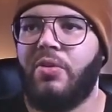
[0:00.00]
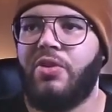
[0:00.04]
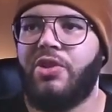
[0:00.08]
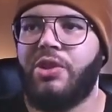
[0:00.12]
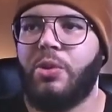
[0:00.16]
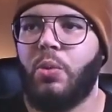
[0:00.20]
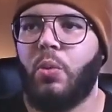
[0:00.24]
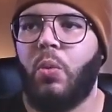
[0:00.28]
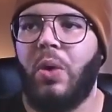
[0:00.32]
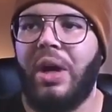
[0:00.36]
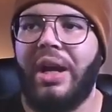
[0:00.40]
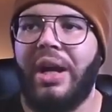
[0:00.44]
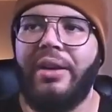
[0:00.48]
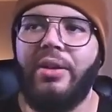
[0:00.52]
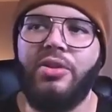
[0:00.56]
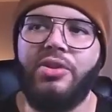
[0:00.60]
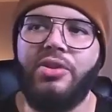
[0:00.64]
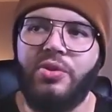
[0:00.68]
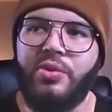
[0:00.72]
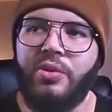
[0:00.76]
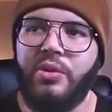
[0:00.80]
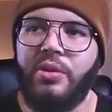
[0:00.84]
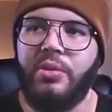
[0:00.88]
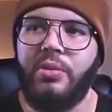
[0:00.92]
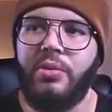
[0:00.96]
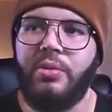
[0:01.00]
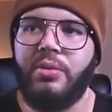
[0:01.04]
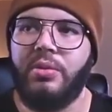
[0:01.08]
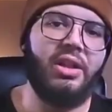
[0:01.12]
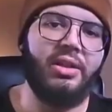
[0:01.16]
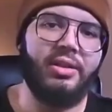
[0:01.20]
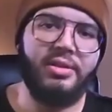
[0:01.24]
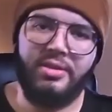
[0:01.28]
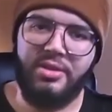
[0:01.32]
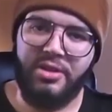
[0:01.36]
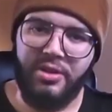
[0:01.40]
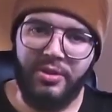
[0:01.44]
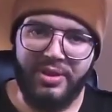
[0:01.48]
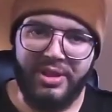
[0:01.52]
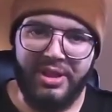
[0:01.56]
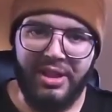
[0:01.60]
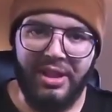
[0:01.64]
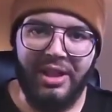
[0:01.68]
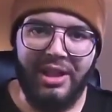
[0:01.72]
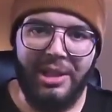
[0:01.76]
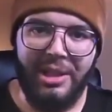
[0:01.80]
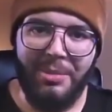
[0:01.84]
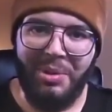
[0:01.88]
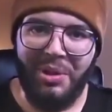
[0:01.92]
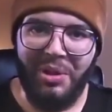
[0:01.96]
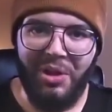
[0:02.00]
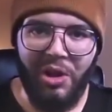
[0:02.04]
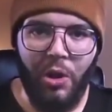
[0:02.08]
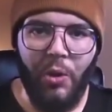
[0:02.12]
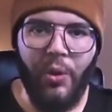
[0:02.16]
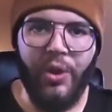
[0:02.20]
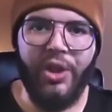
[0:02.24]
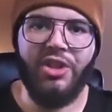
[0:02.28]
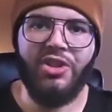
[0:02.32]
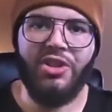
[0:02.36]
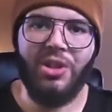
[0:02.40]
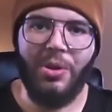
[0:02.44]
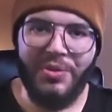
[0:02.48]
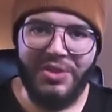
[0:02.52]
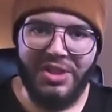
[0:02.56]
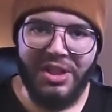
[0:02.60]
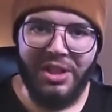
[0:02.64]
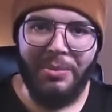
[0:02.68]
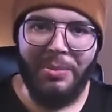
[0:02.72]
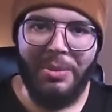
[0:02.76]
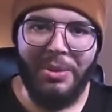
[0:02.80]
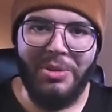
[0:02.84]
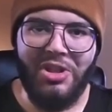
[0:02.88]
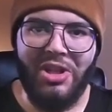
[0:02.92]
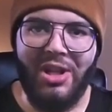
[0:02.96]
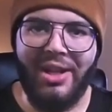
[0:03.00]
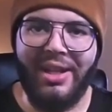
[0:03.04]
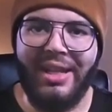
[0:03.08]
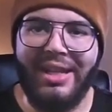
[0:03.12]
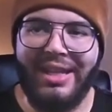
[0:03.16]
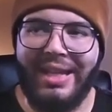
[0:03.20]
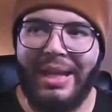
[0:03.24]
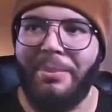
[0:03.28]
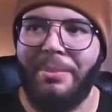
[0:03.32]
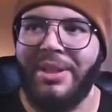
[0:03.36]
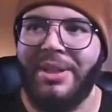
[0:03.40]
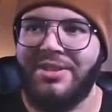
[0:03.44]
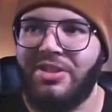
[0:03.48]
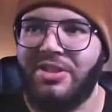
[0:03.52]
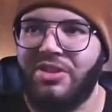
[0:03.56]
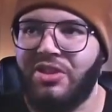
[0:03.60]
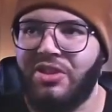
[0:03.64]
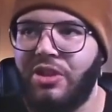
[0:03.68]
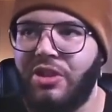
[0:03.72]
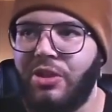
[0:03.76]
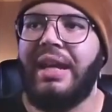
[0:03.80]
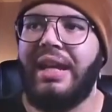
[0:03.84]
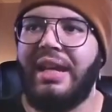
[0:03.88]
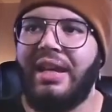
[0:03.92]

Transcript: So while true, so it's going to keep it going. It's always going to be checking that message queue.